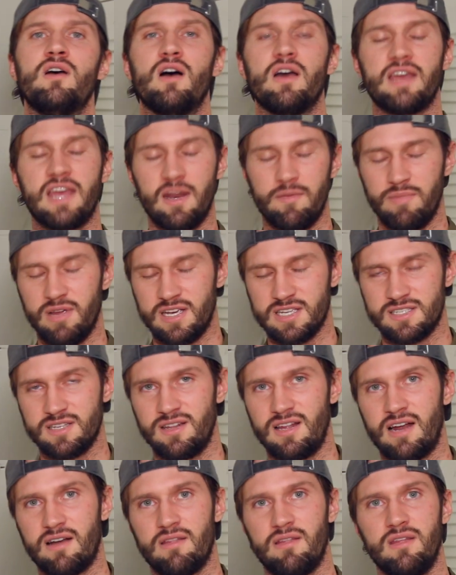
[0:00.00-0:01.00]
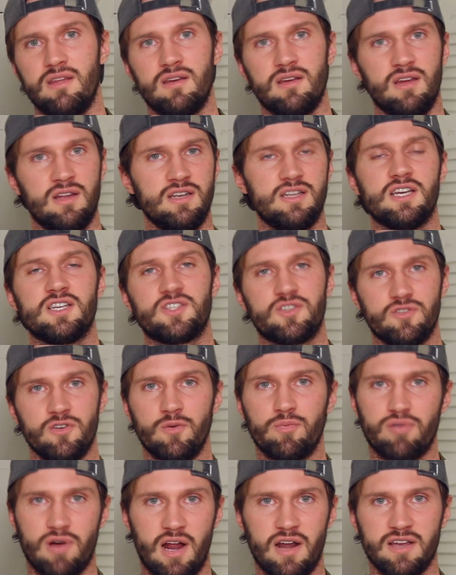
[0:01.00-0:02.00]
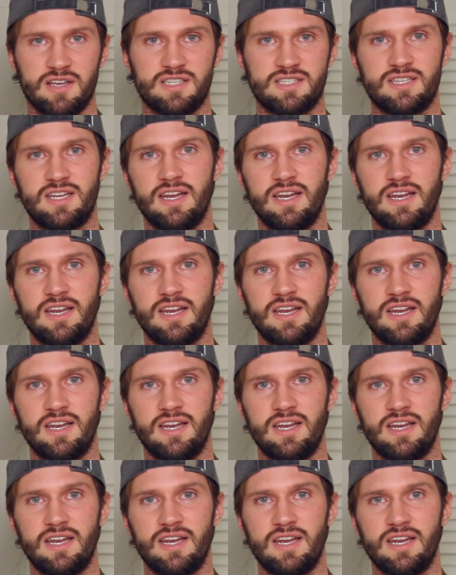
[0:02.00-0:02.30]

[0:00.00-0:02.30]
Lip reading: Again, because a lot of the industrial products